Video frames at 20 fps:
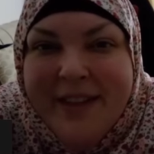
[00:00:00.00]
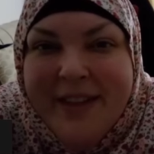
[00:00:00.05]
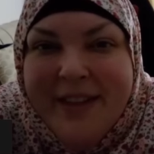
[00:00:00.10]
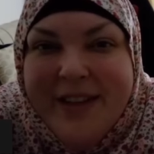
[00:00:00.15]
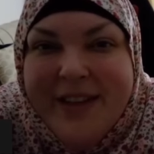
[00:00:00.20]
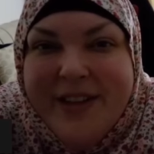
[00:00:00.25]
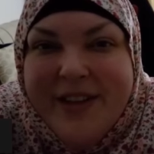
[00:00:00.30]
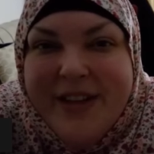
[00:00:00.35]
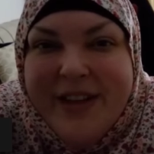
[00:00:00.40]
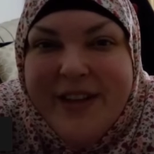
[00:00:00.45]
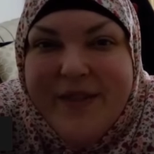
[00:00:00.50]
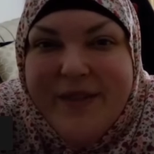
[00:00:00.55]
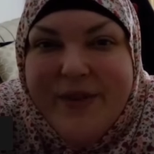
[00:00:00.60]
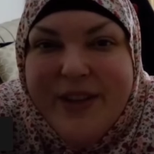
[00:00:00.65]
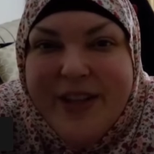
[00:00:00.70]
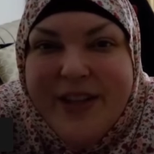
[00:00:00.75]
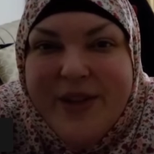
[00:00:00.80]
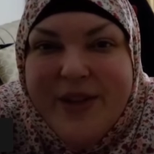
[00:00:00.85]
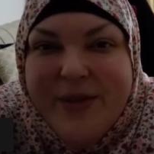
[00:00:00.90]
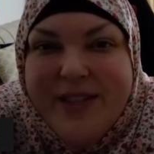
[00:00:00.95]
Is there any food
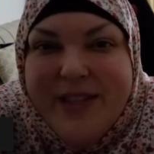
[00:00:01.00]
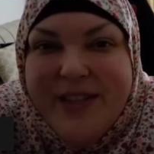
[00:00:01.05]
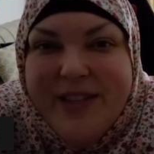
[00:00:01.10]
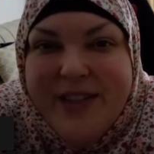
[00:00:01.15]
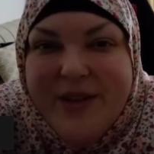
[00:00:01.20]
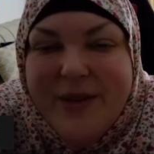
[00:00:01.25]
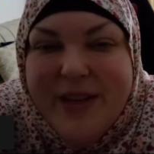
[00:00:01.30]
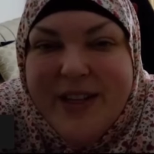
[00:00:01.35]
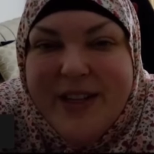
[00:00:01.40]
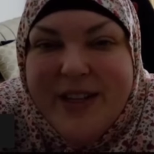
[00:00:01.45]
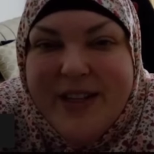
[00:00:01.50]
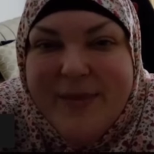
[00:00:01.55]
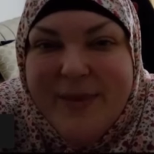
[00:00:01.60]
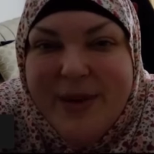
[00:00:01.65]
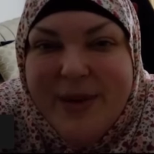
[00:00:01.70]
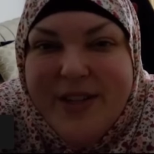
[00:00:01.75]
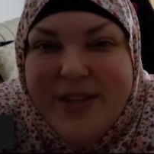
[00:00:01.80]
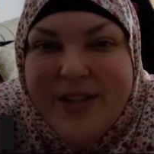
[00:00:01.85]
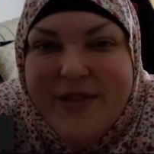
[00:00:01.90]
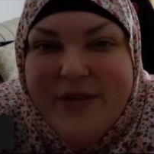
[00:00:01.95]
they don't sell in Kuwait that
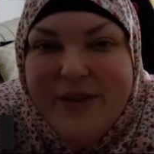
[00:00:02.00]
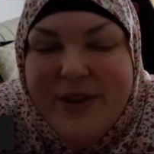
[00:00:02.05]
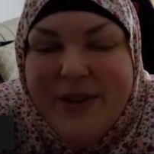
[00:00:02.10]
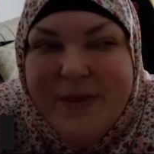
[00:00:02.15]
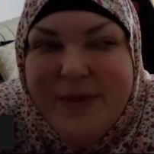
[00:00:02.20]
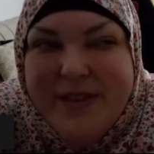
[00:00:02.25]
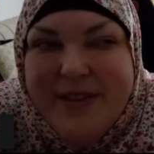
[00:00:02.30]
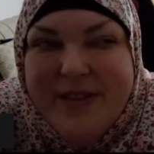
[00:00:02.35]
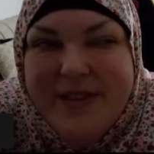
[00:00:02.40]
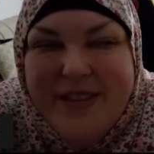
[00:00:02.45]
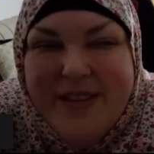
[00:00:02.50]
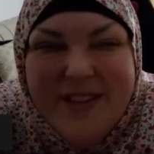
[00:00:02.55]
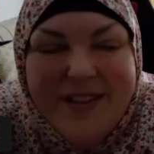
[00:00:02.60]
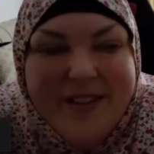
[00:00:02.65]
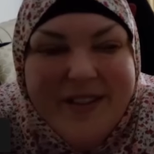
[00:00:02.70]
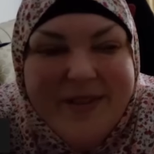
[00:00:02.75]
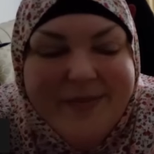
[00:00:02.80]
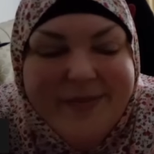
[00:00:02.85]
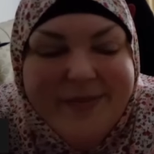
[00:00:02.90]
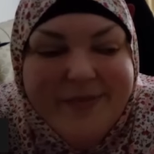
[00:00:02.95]
surprised you or you miss?
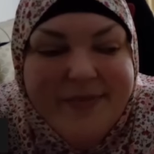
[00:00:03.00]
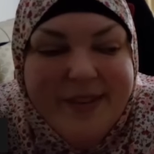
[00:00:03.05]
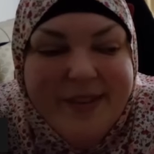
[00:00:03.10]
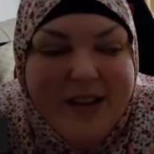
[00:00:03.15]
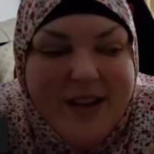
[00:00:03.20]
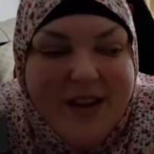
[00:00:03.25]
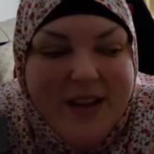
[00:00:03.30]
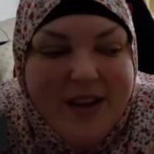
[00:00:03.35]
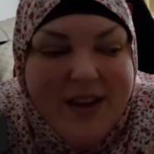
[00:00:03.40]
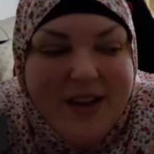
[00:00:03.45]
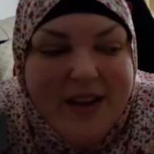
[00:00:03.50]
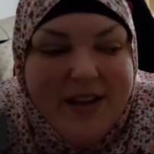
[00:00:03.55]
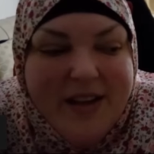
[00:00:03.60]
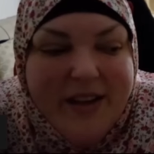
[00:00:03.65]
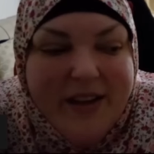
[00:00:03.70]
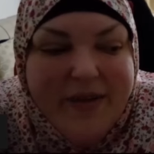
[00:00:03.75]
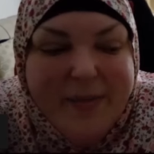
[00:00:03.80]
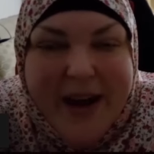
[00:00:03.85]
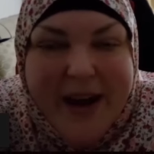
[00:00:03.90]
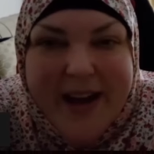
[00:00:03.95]
A lot
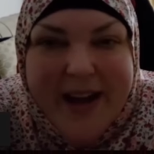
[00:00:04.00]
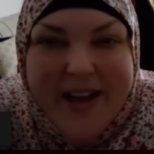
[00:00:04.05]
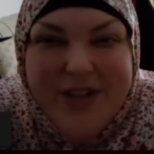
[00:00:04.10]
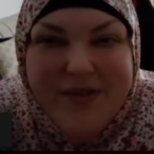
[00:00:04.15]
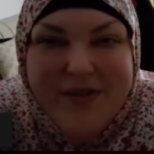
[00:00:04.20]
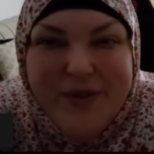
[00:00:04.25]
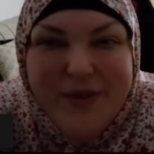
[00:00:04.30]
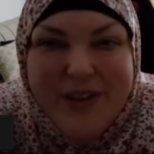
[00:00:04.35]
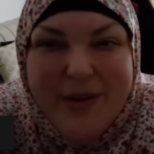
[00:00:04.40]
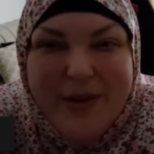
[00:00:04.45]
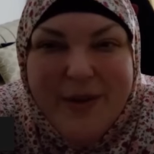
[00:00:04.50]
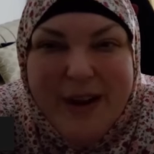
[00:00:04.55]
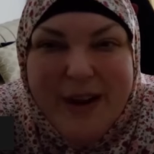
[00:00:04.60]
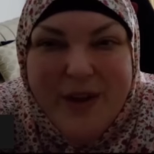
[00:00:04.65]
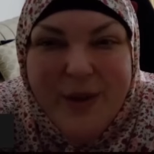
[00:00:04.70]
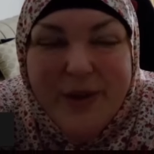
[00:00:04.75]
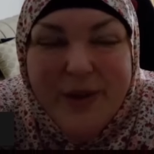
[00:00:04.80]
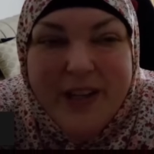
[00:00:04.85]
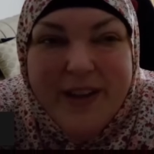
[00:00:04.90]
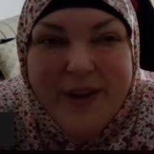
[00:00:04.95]
of packaged food, like
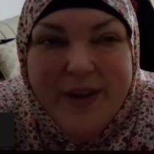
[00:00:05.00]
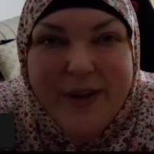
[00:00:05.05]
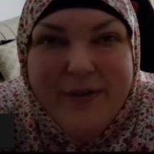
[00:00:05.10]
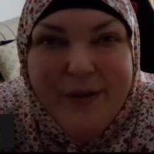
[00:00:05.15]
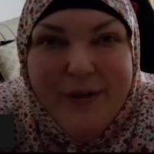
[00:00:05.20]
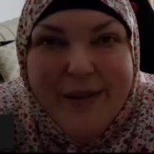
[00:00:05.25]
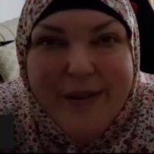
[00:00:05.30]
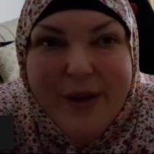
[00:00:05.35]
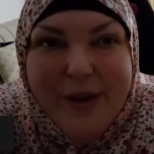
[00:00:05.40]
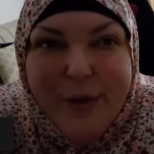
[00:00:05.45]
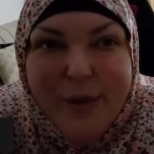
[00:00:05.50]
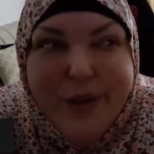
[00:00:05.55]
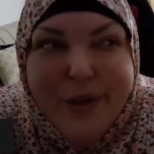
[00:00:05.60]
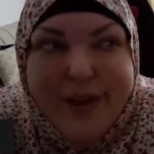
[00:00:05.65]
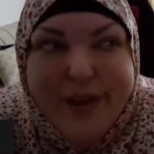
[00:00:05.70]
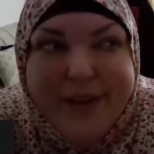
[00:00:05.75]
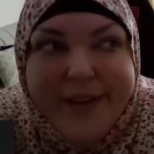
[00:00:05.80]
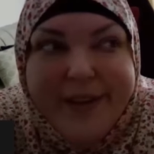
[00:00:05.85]
ravioli. They don't have ravioli.